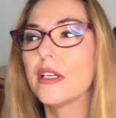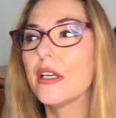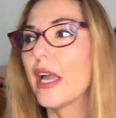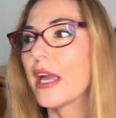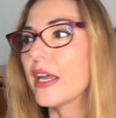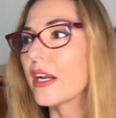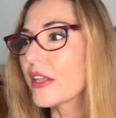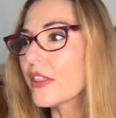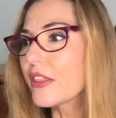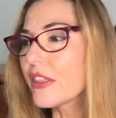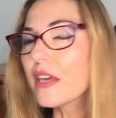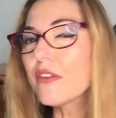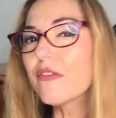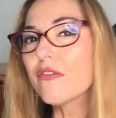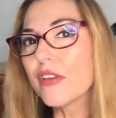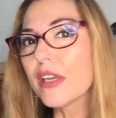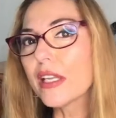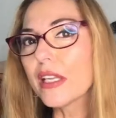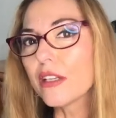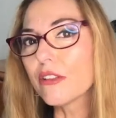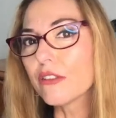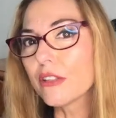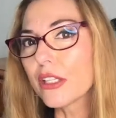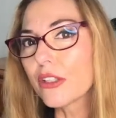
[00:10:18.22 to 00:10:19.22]
And I think
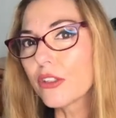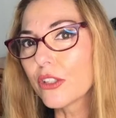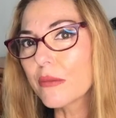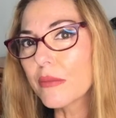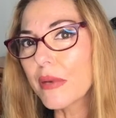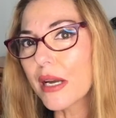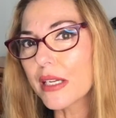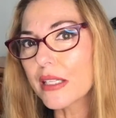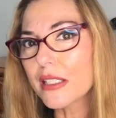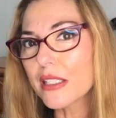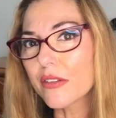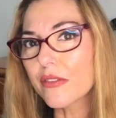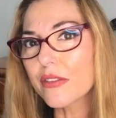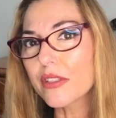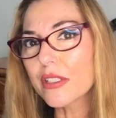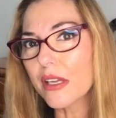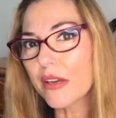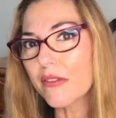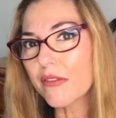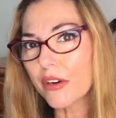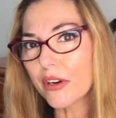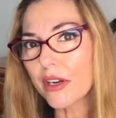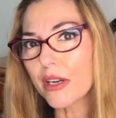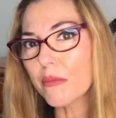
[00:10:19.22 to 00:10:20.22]
feeling really good about yourself is
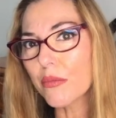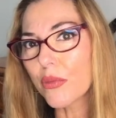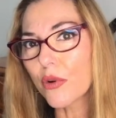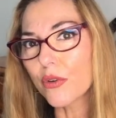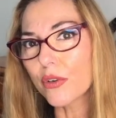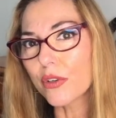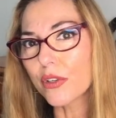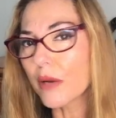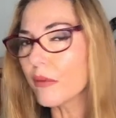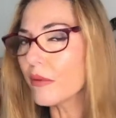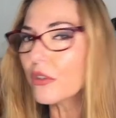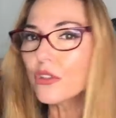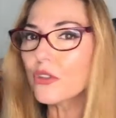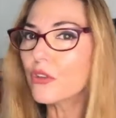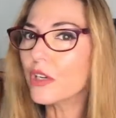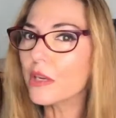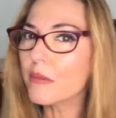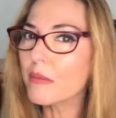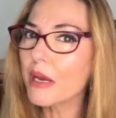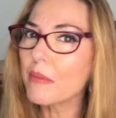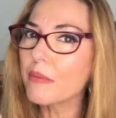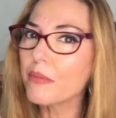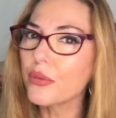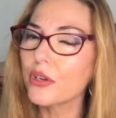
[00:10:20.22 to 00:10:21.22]
very important. I'm not talking
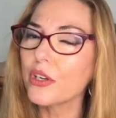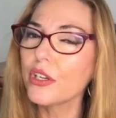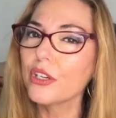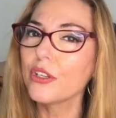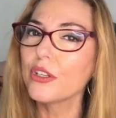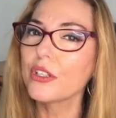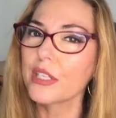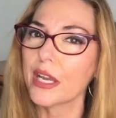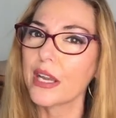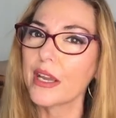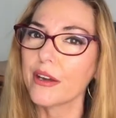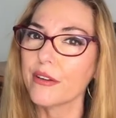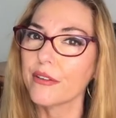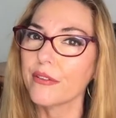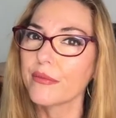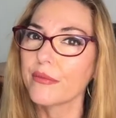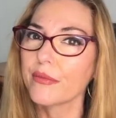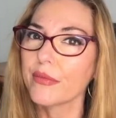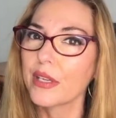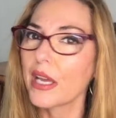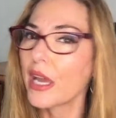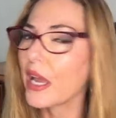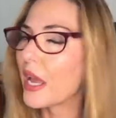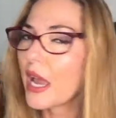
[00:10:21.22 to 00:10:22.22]
about putting you down.
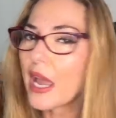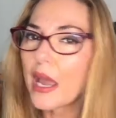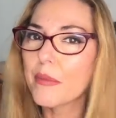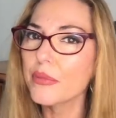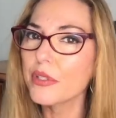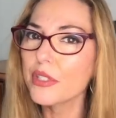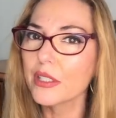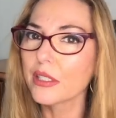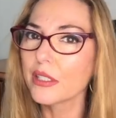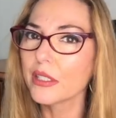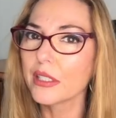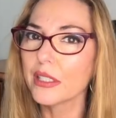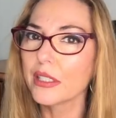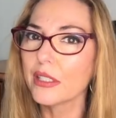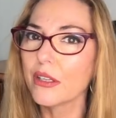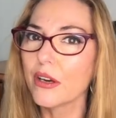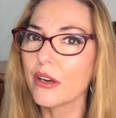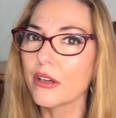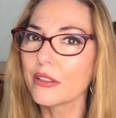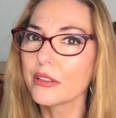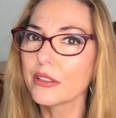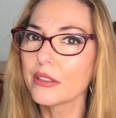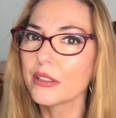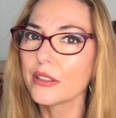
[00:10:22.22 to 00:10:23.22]
Absolutely
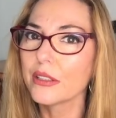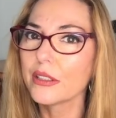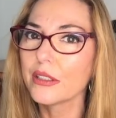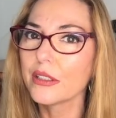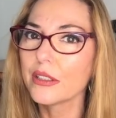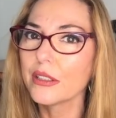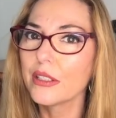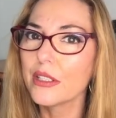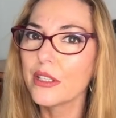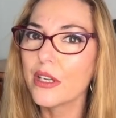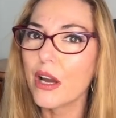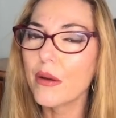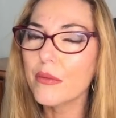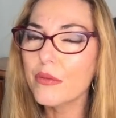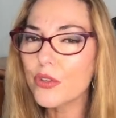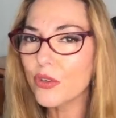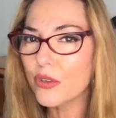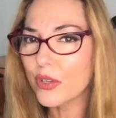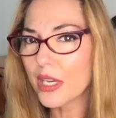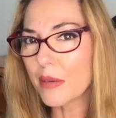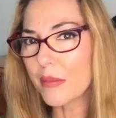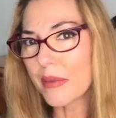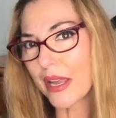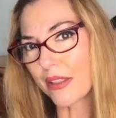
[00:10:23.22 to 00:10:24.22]
not. I'm
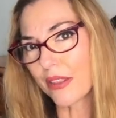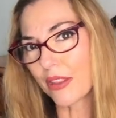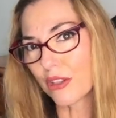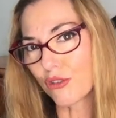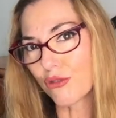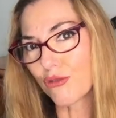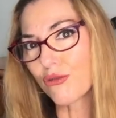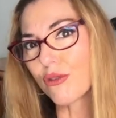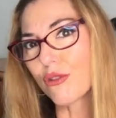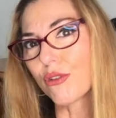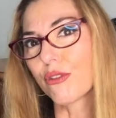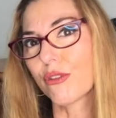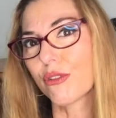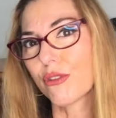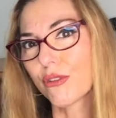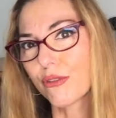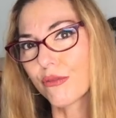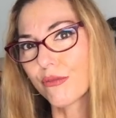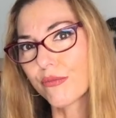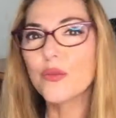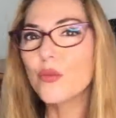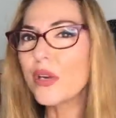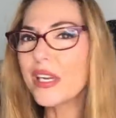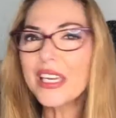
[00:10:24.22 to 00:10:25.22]
talking about the truth.
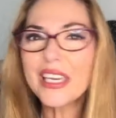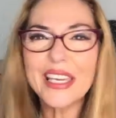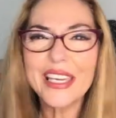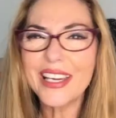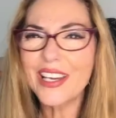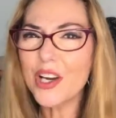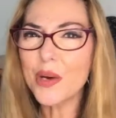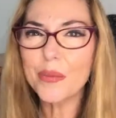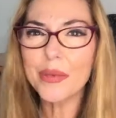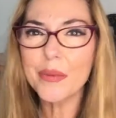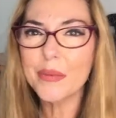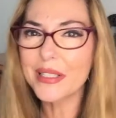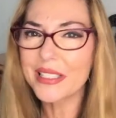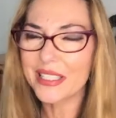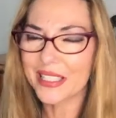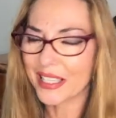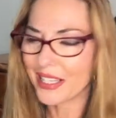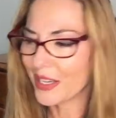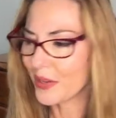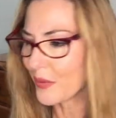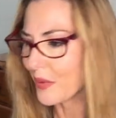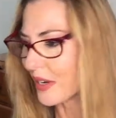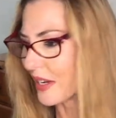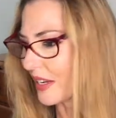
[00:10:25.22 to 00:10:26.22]
We can get compliments
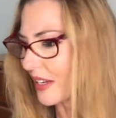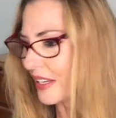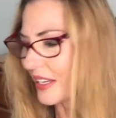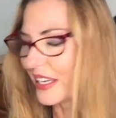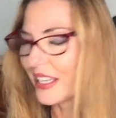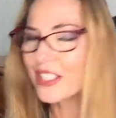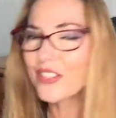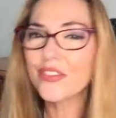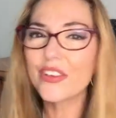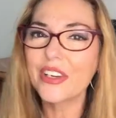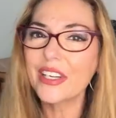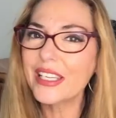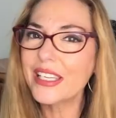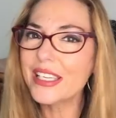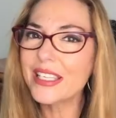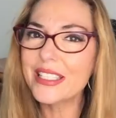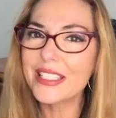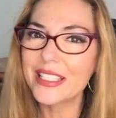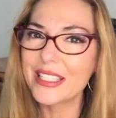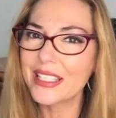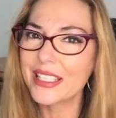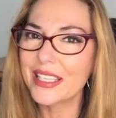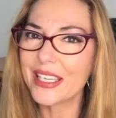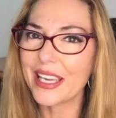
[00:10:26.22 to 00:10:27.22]
anywhere. It's very
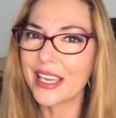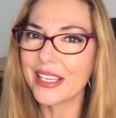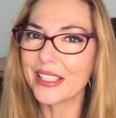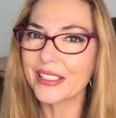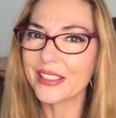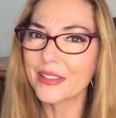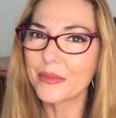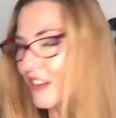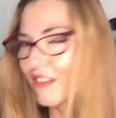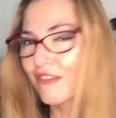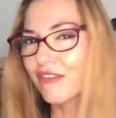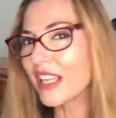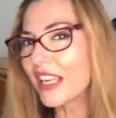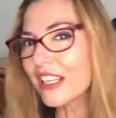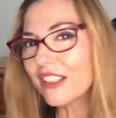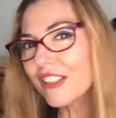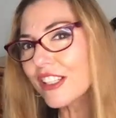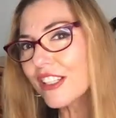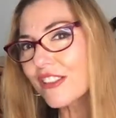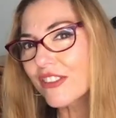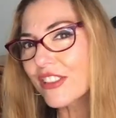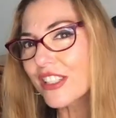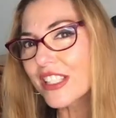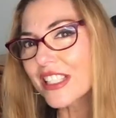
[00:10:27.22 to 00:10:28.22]
easy to get.
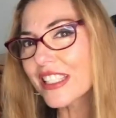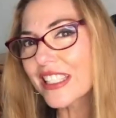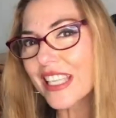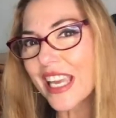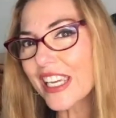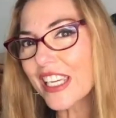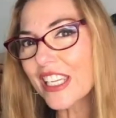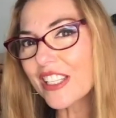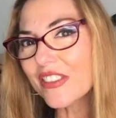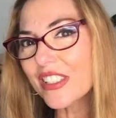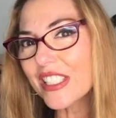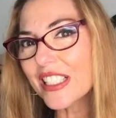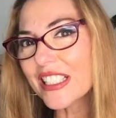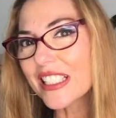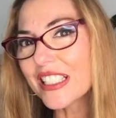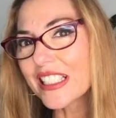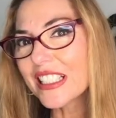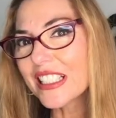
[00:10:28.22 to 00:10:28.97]
Flattery for the sake of it